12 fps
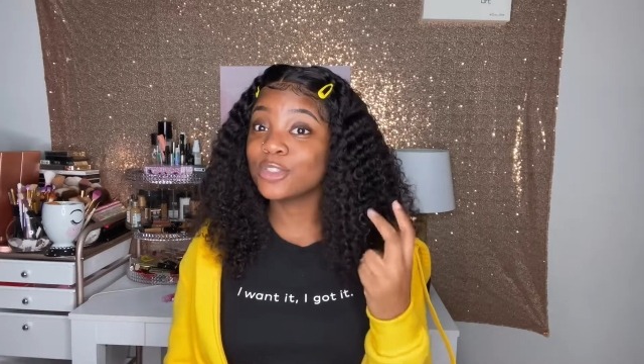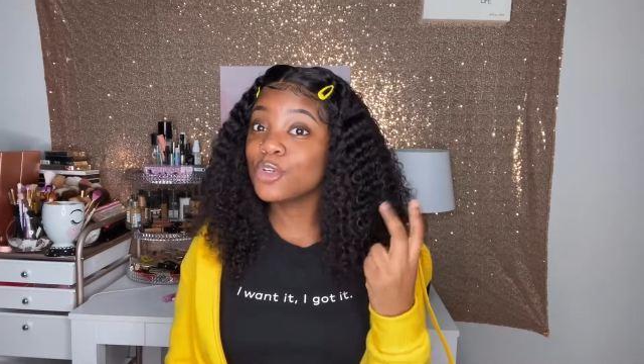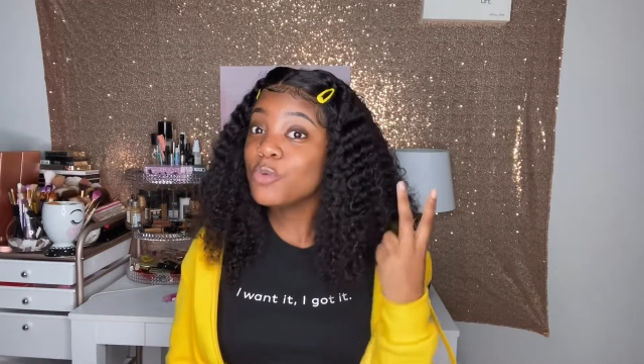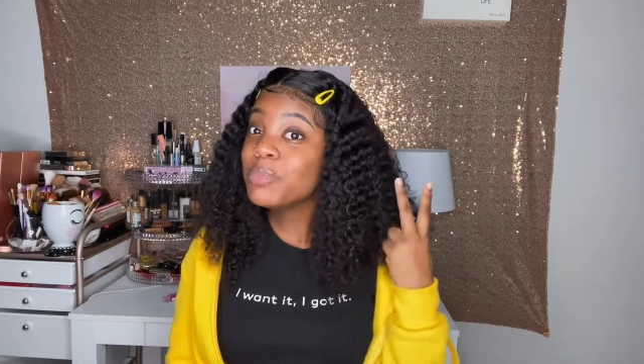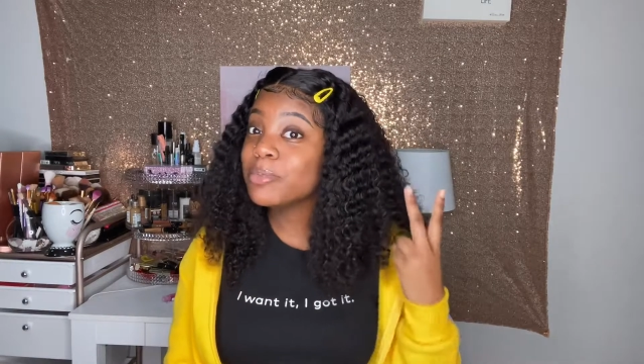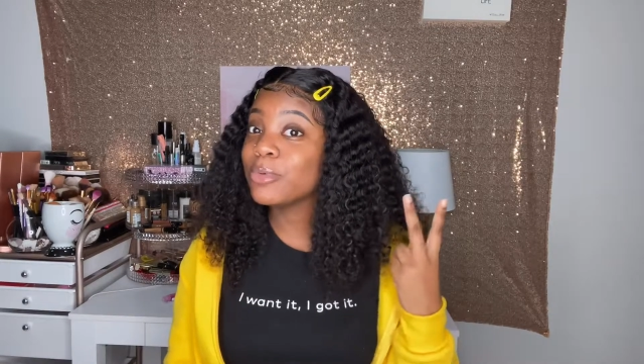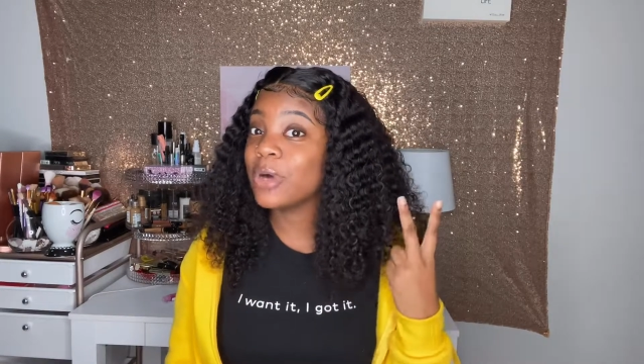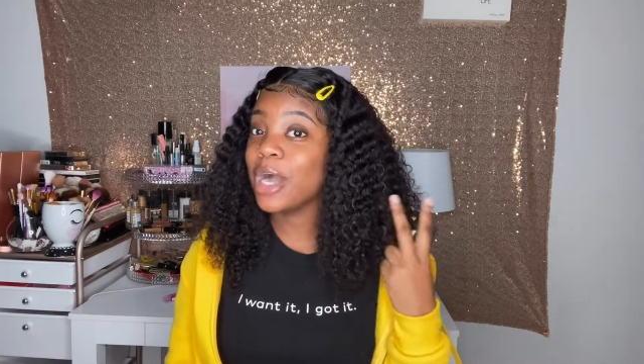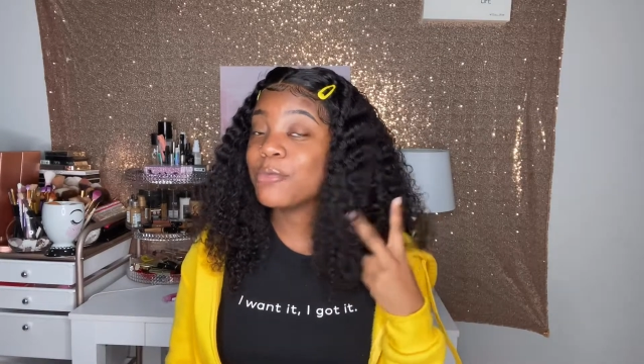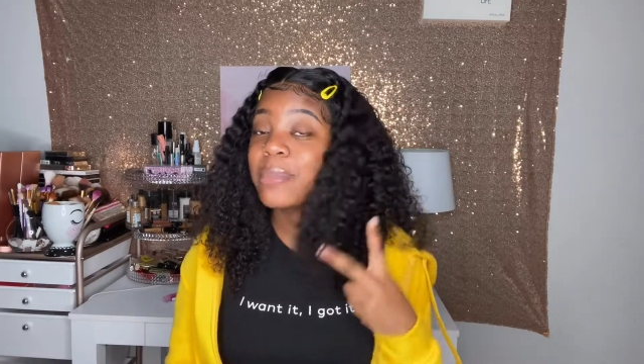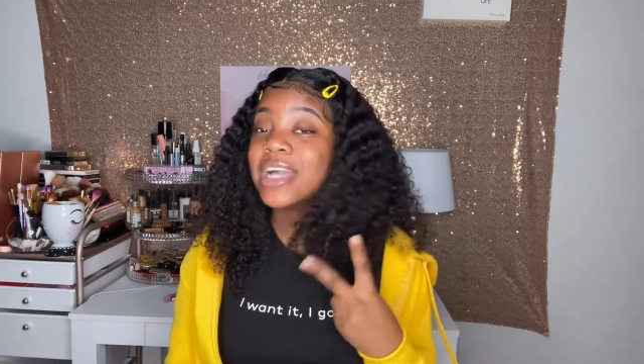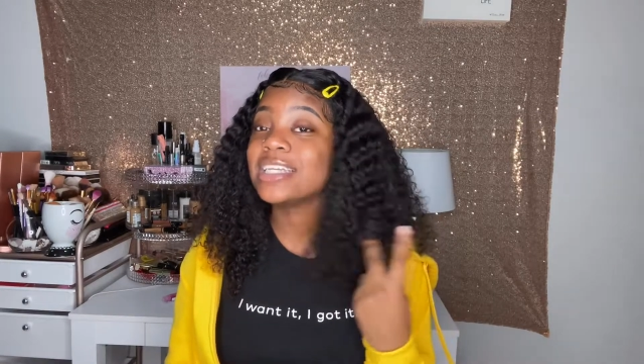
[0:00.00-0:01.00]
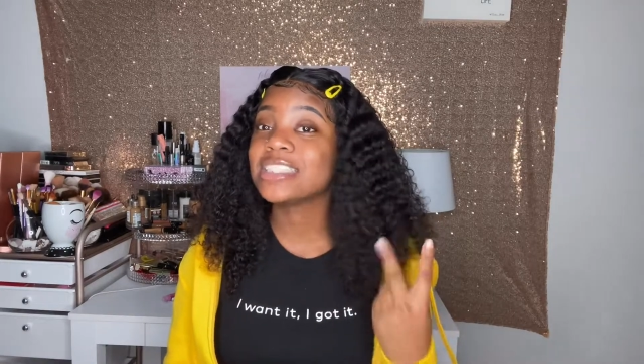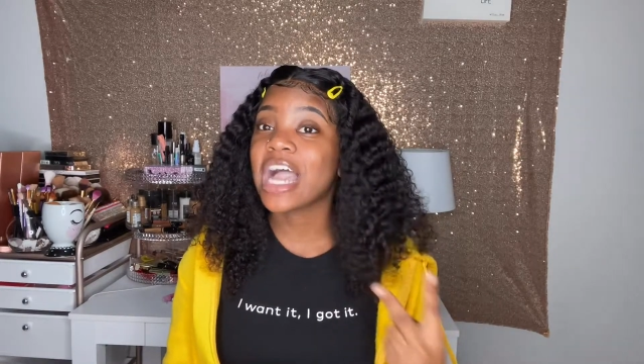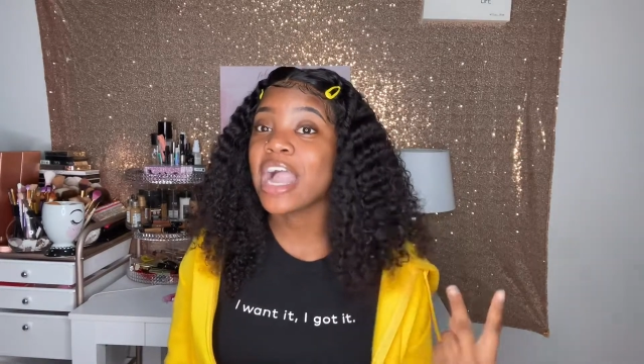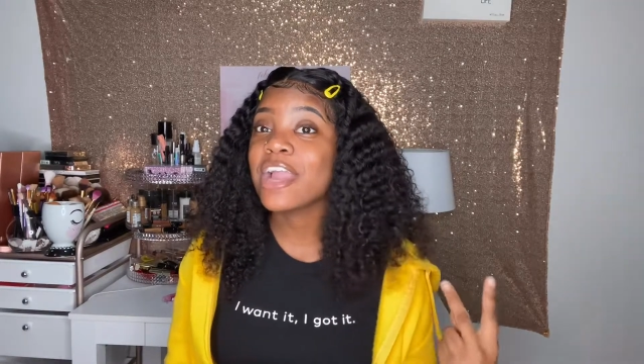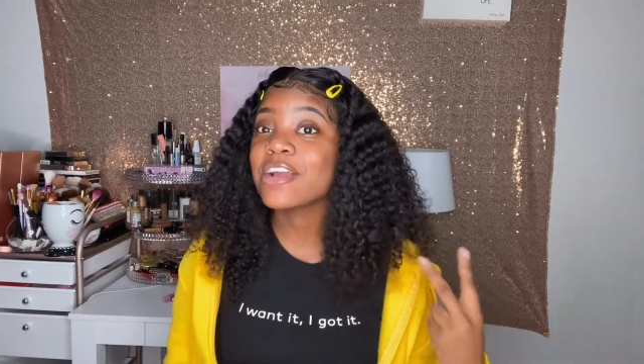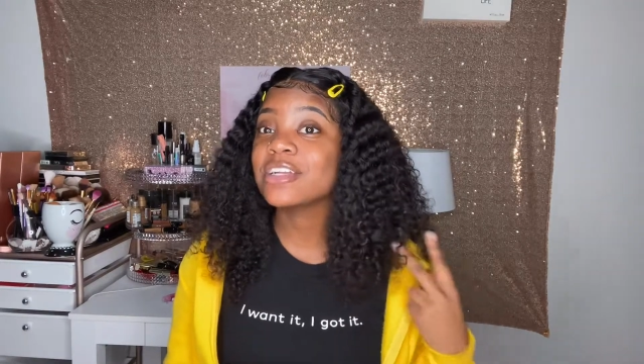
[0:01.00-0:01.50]
people out of my
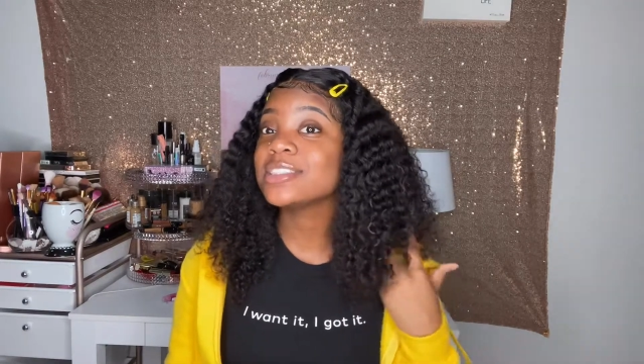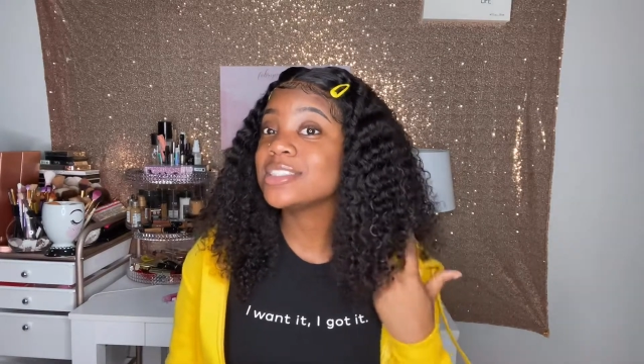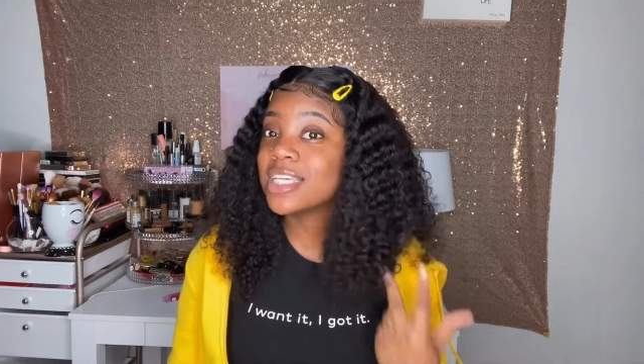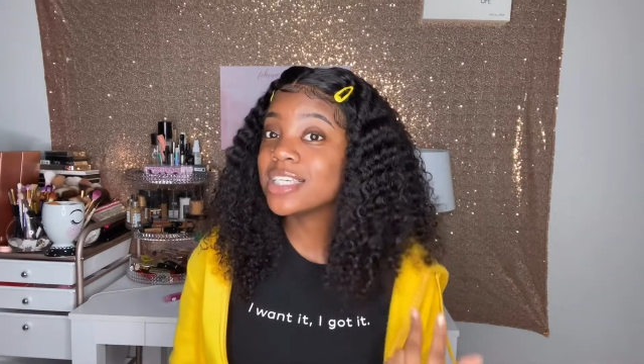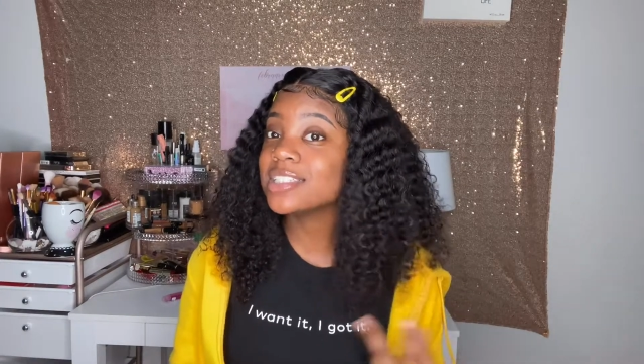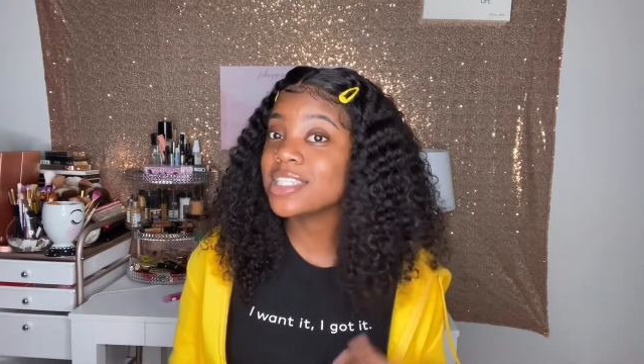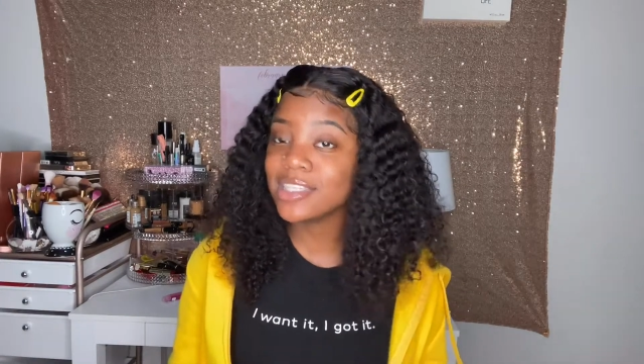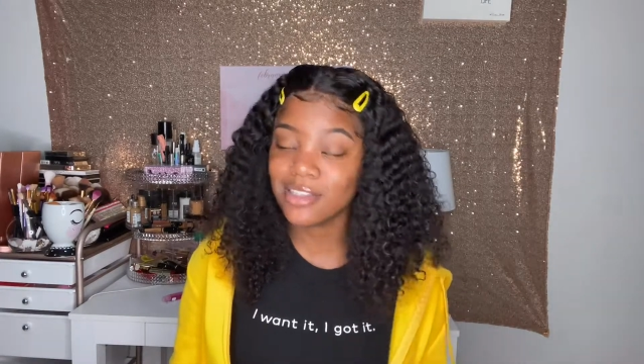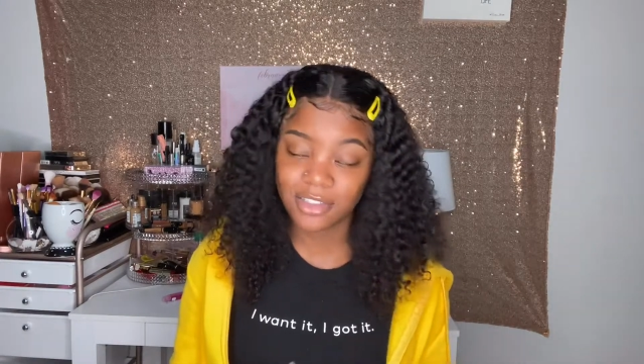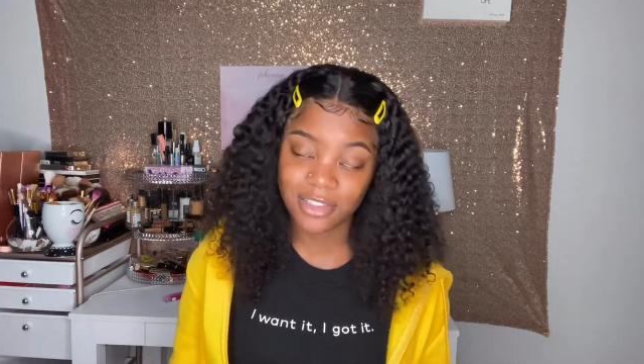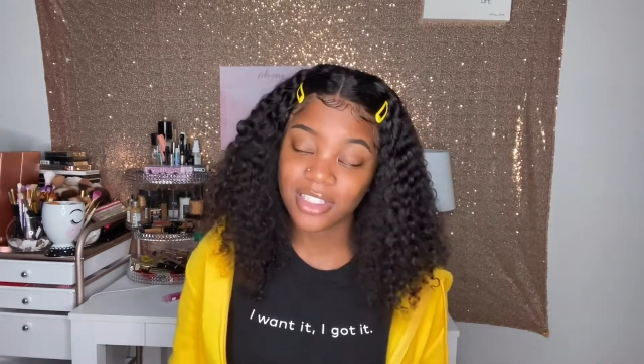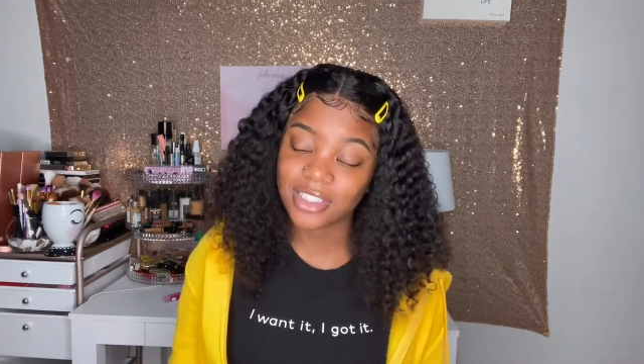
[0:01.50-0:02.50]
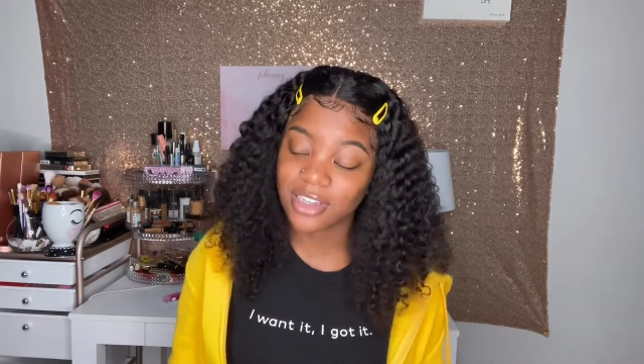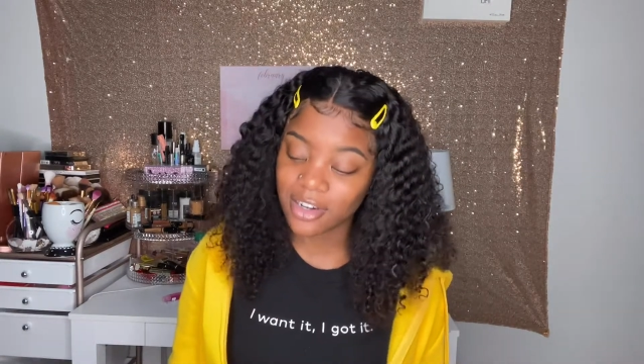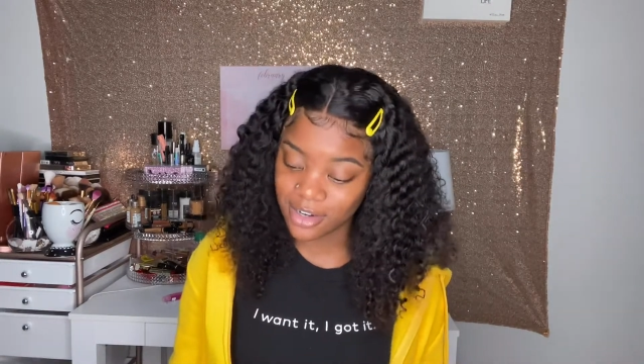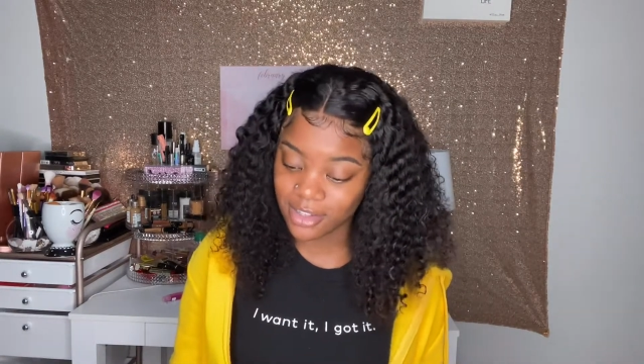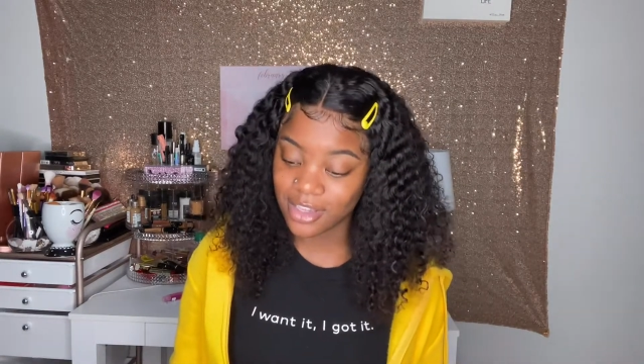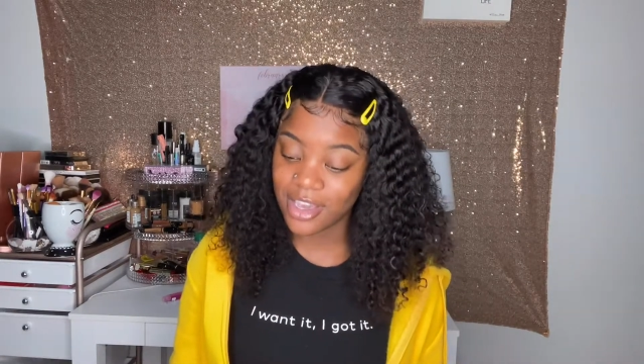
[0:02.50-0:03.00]
entire 16 years on this earth